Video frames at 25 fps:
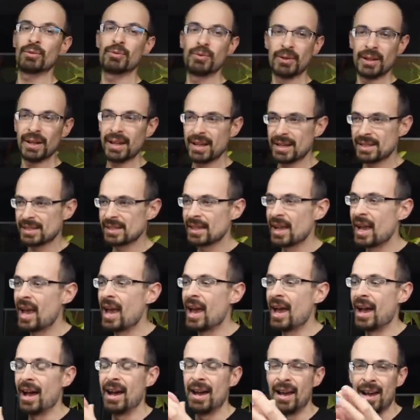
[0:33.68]
to Felix,
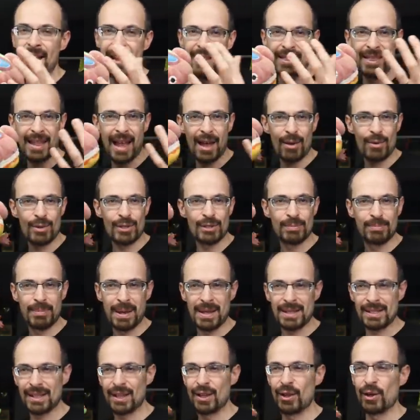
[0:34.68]
now is
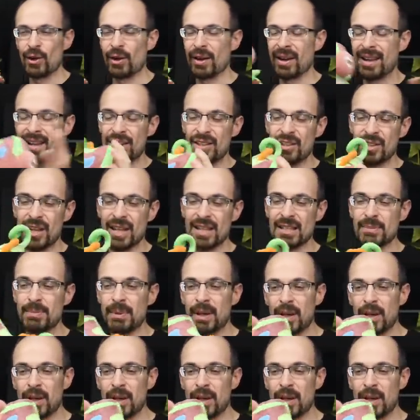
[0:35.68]
basically your last chance,